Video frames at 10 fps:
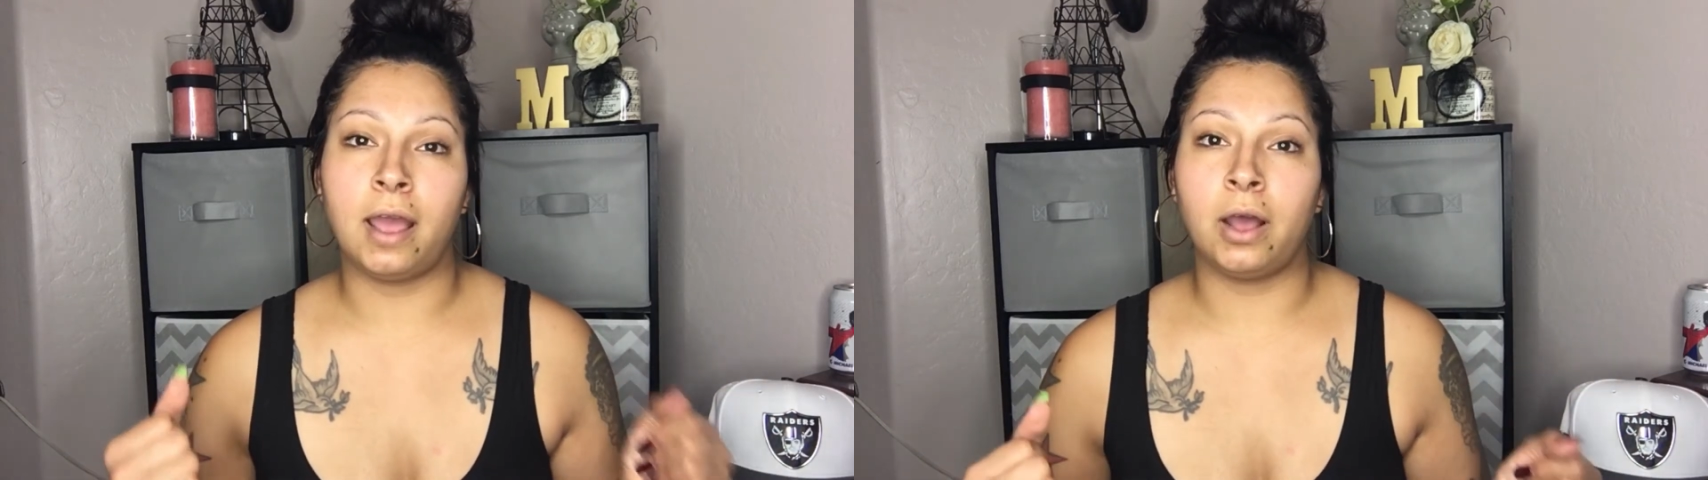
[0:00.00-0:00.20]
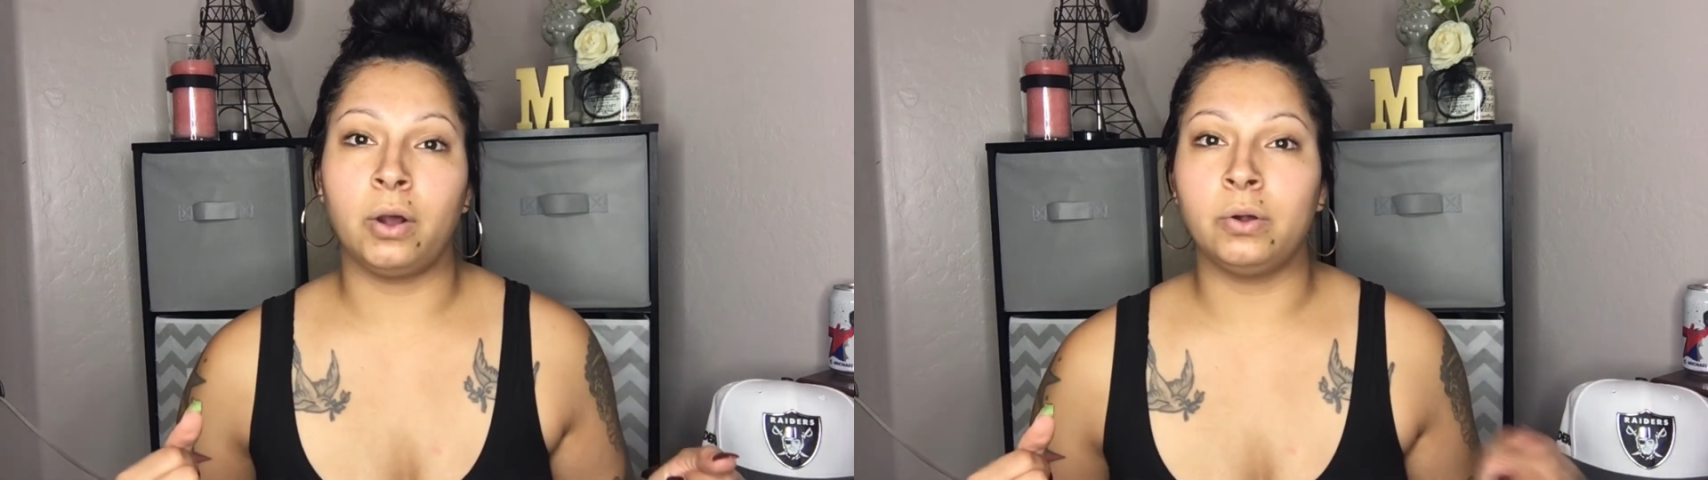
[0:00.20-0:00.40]

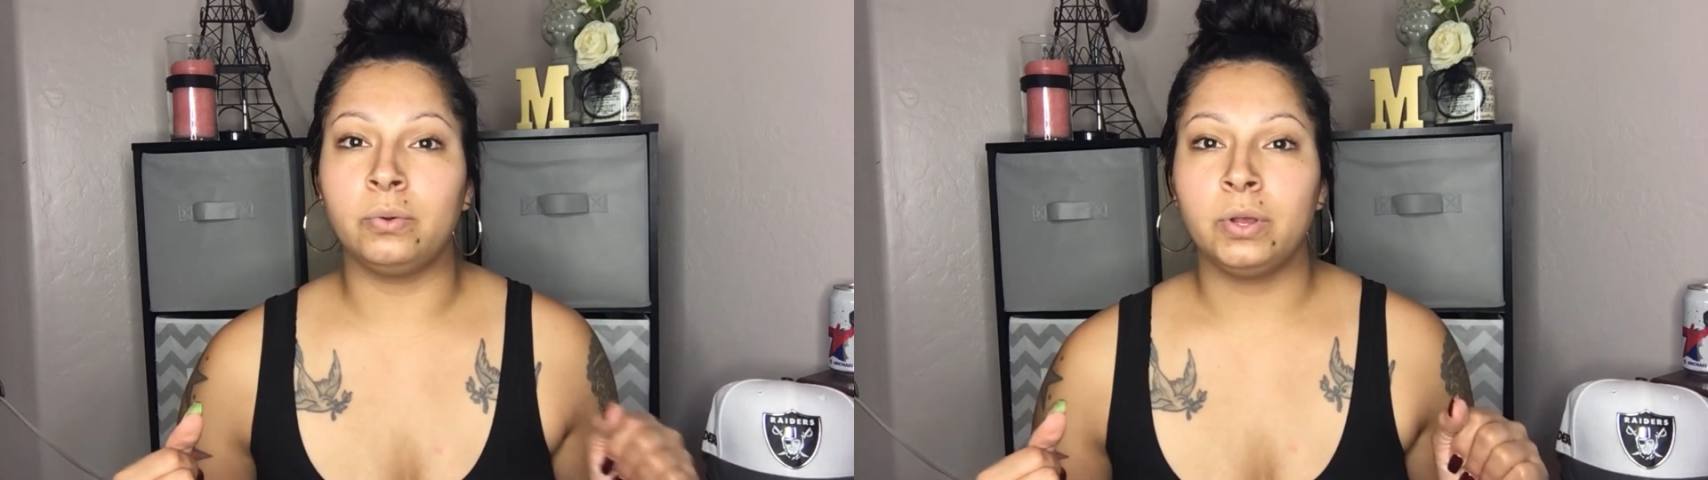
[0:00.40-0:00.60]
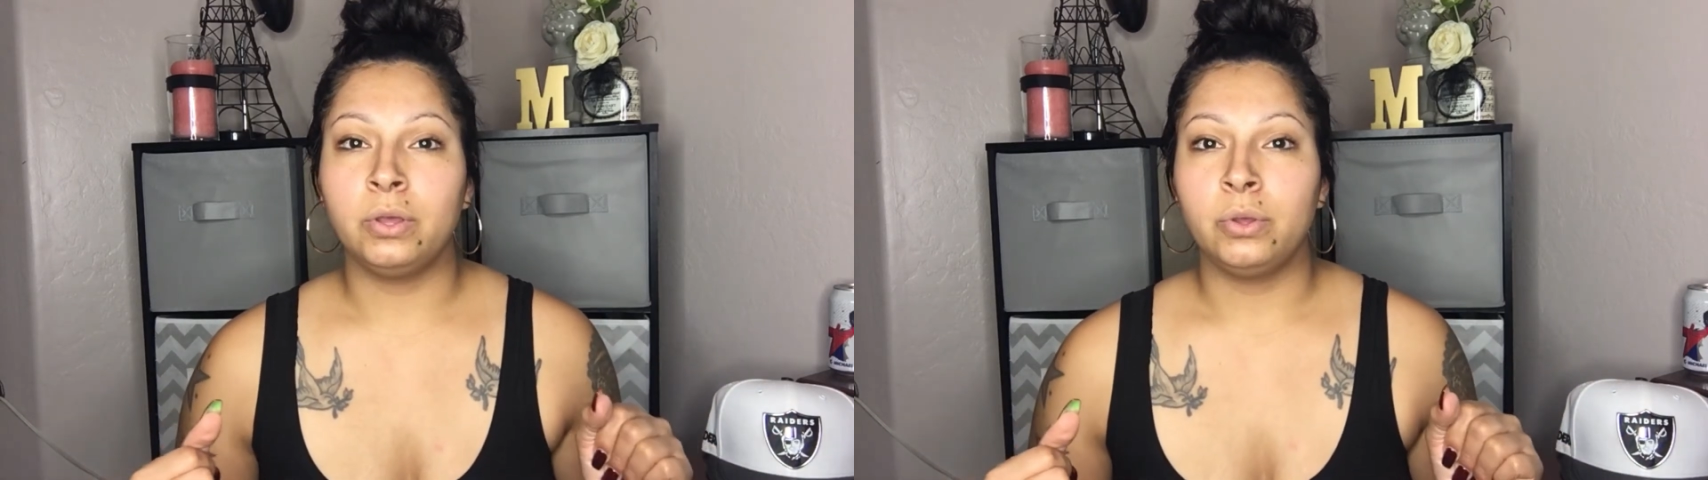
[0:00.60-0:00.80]

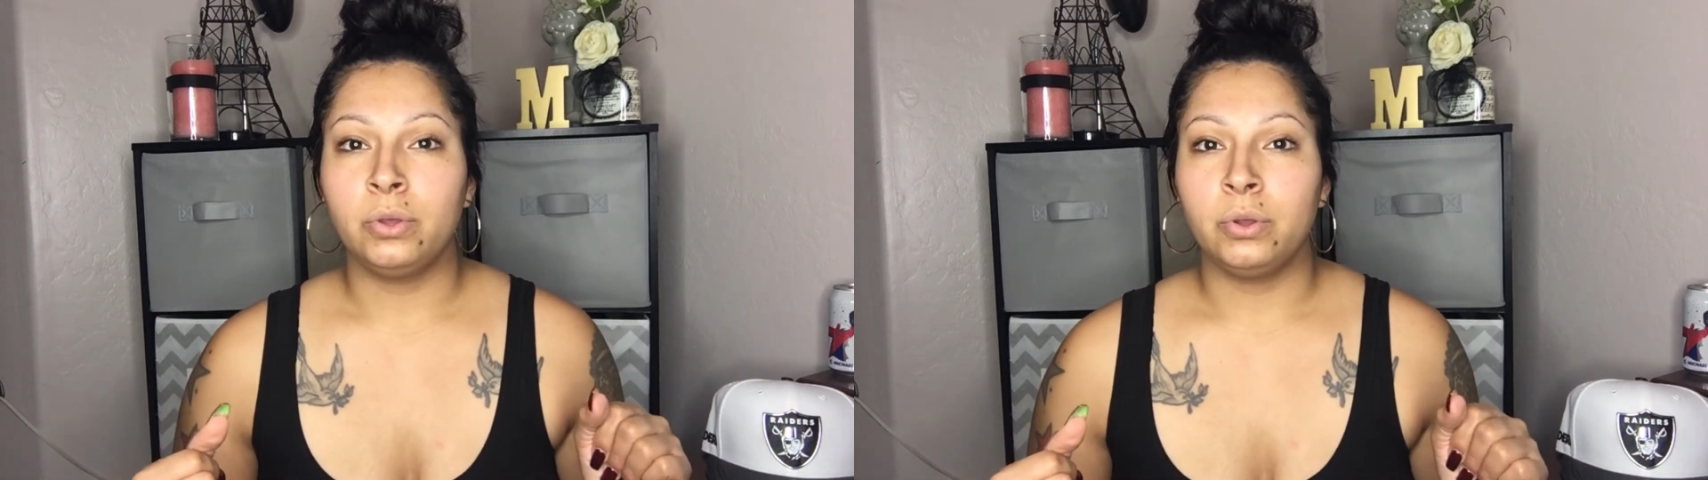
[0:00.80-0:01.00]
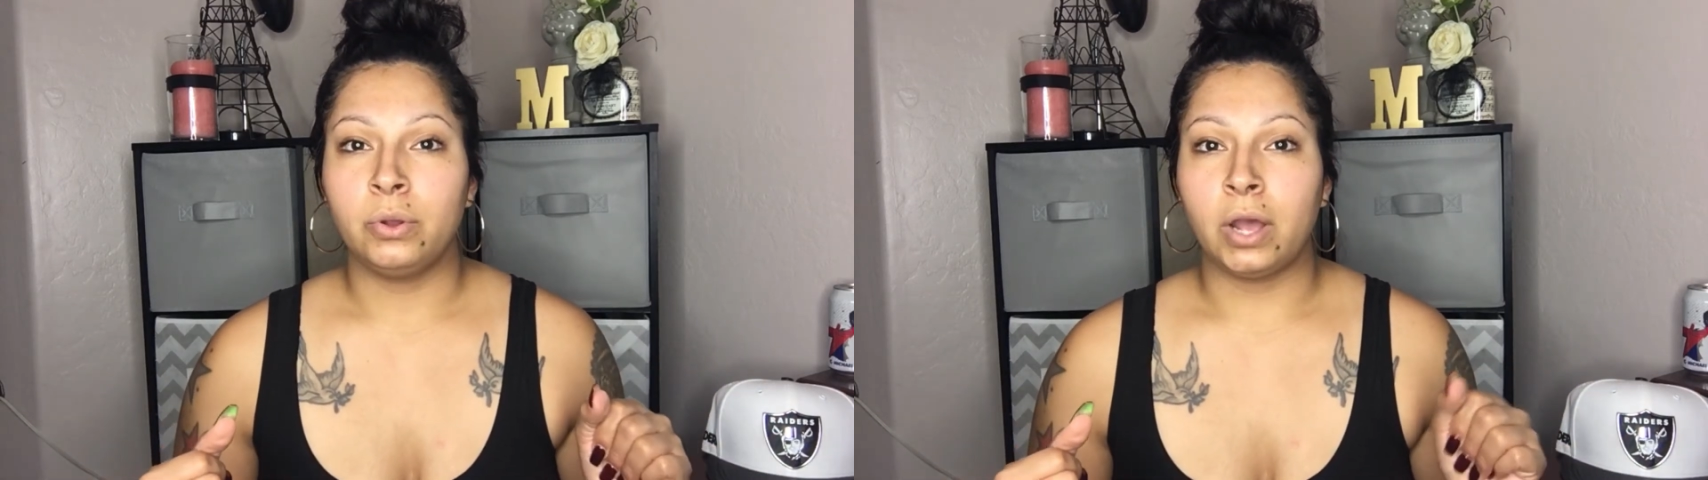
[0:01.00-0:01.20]
how
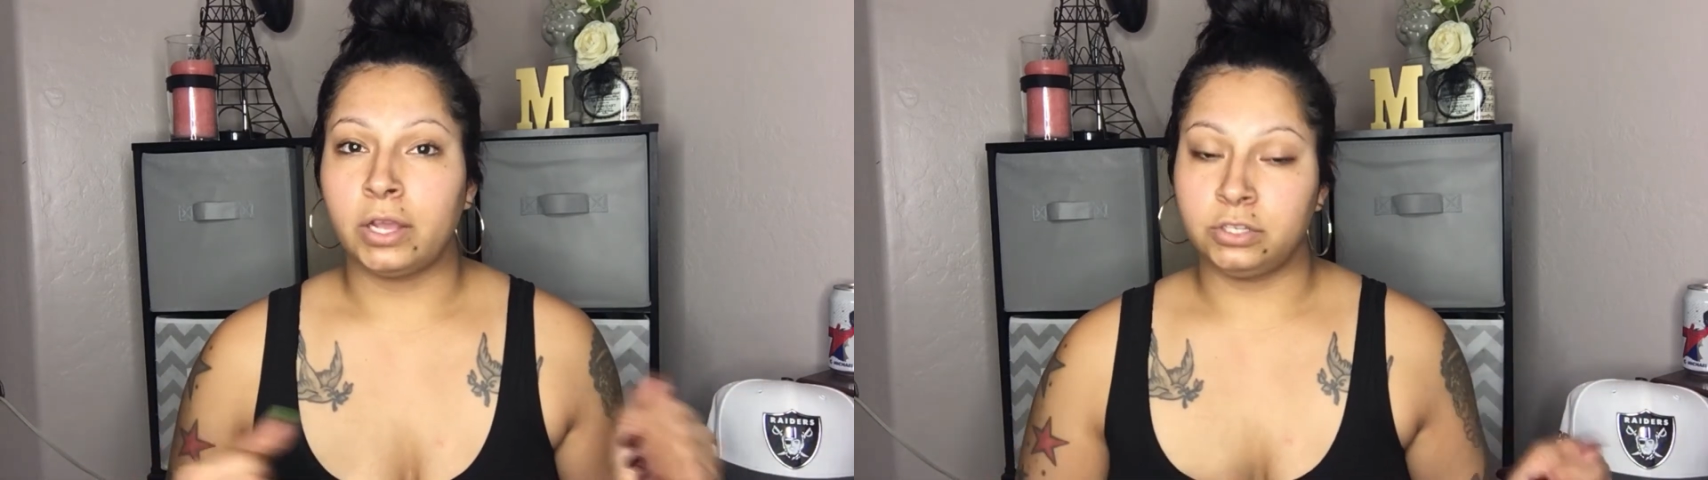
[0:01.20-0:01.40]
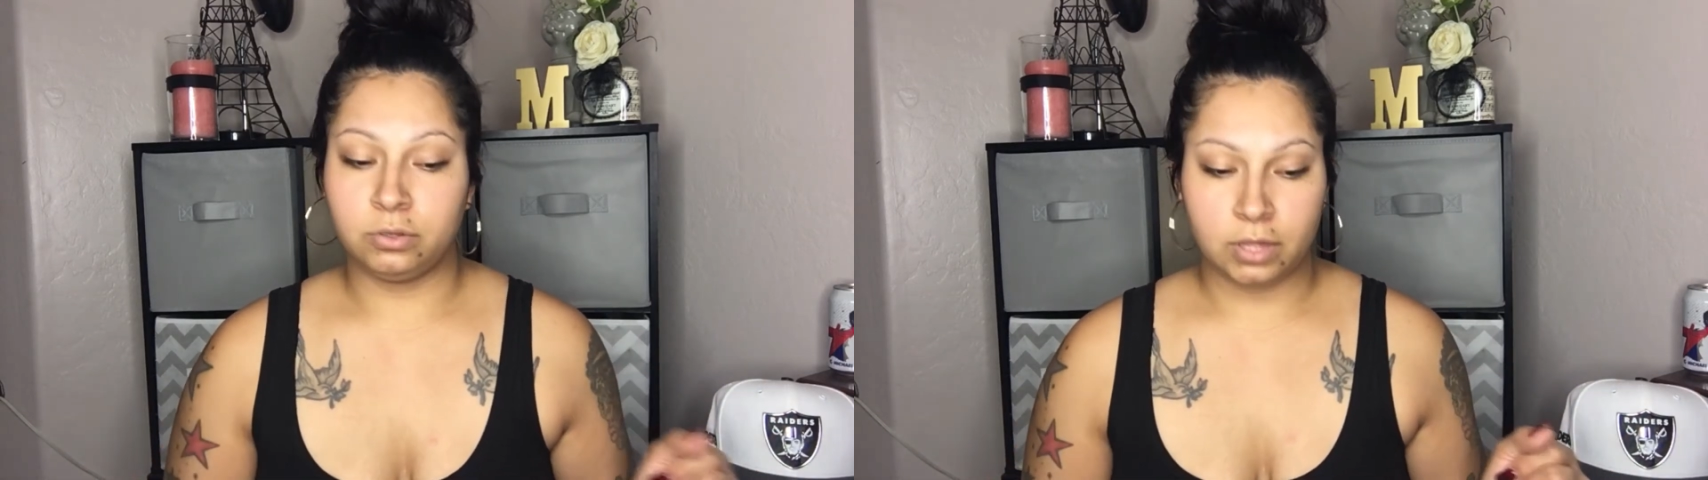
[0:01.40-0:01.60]

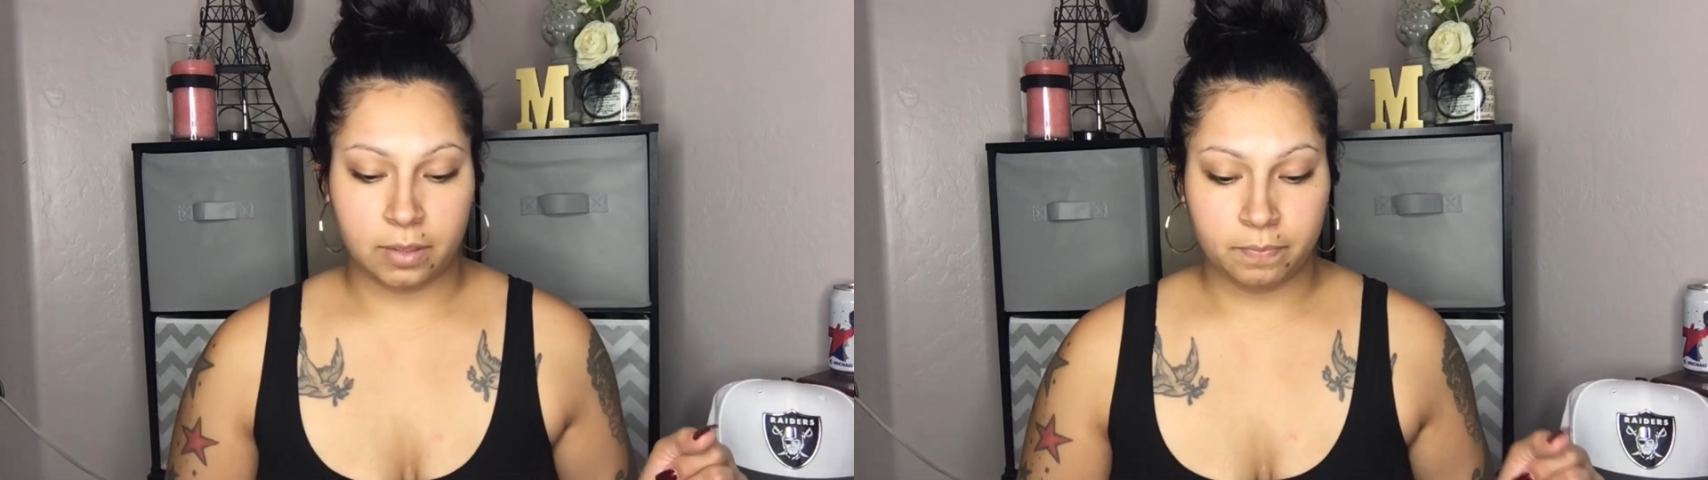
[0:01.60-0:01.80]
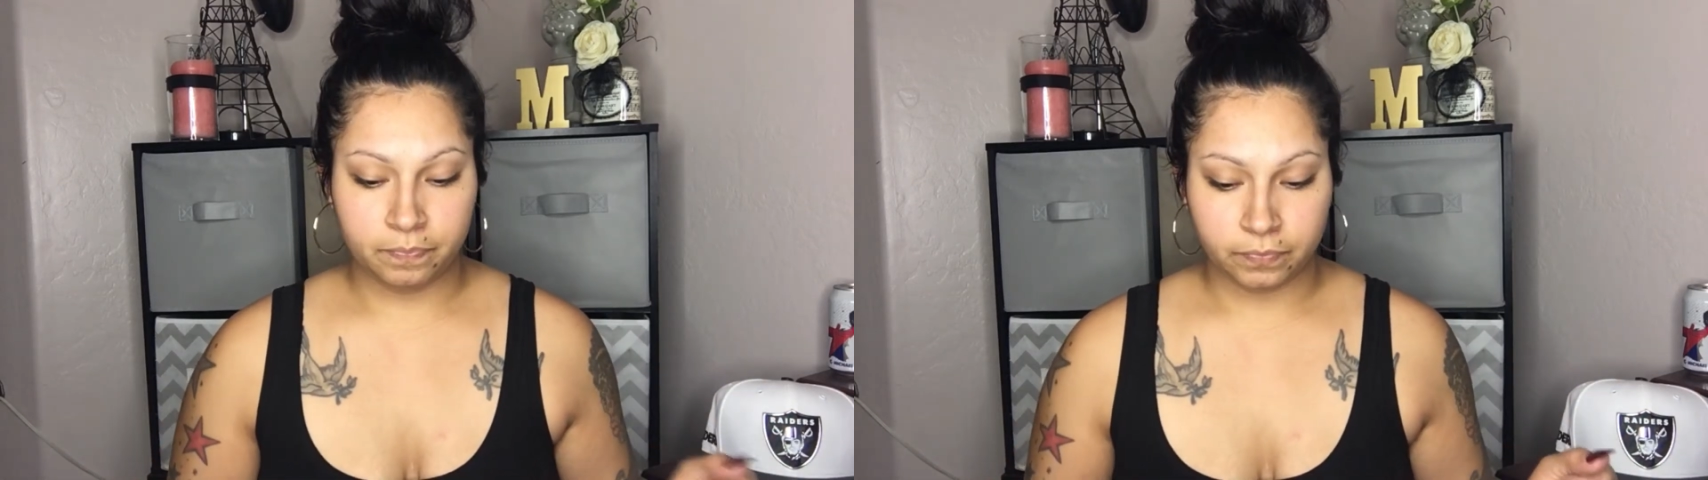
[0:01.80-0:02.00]
I do
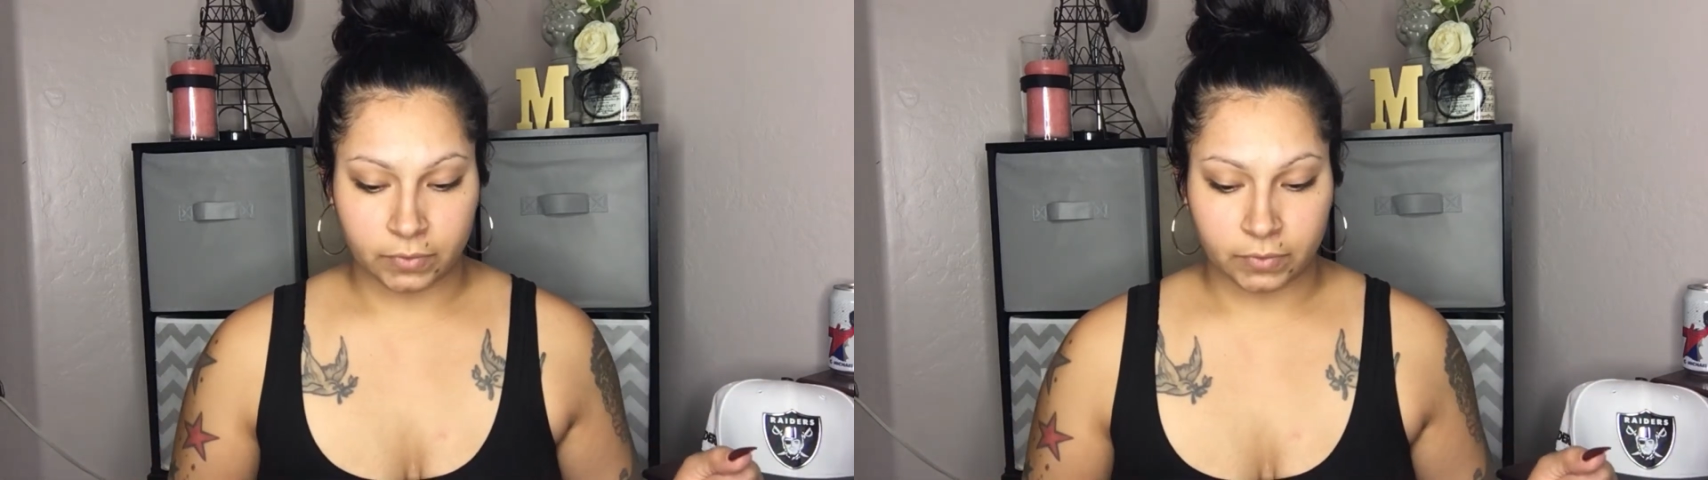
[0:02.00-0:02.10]
them,